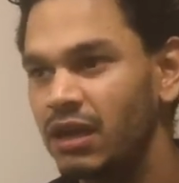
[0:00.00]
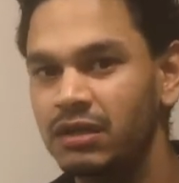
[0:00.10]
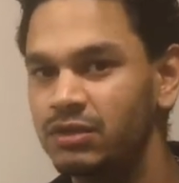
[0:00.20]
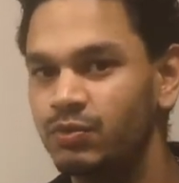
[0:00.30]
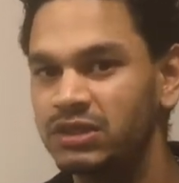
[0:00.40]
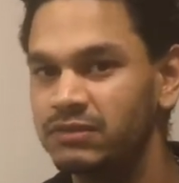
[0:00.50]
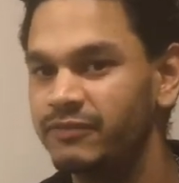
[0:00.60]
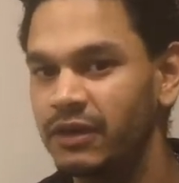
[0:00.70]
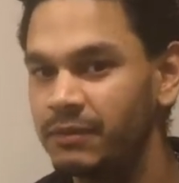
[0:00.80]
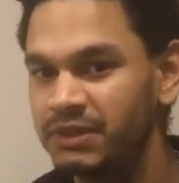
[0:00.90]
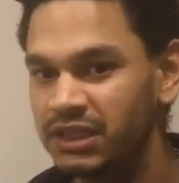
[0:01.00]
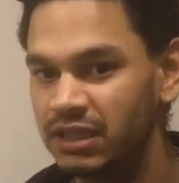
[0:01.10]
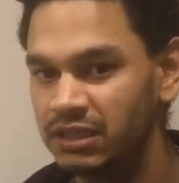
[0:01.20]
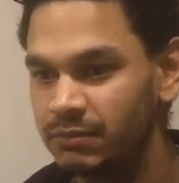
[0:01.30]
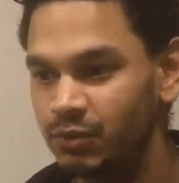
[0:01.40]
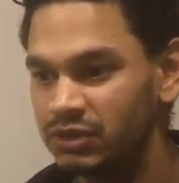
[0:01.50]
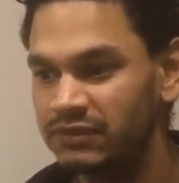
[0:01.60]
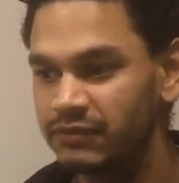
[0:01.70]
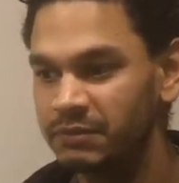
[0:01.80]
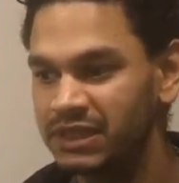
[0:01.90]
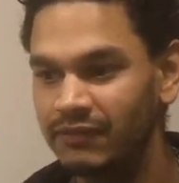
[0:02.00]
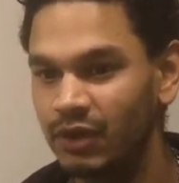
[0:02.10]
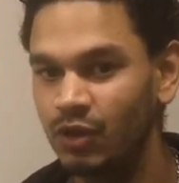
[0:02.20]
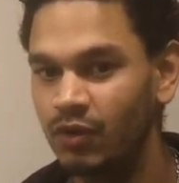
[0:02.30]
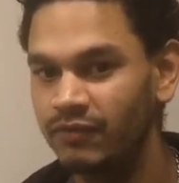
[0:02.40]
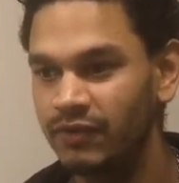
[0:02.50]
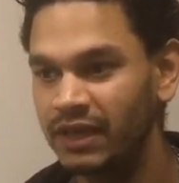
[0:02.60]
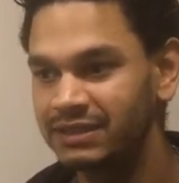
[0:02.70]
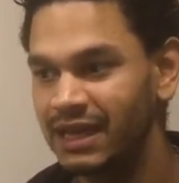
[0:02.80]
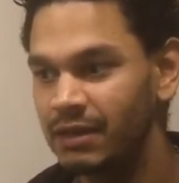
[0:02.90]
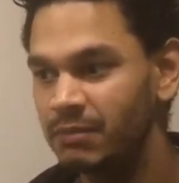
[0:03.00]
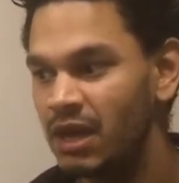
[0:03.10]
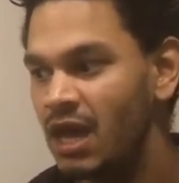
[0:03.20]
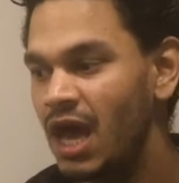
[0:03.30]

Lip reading: and it wasn't very particularly important for me to have a long flight time.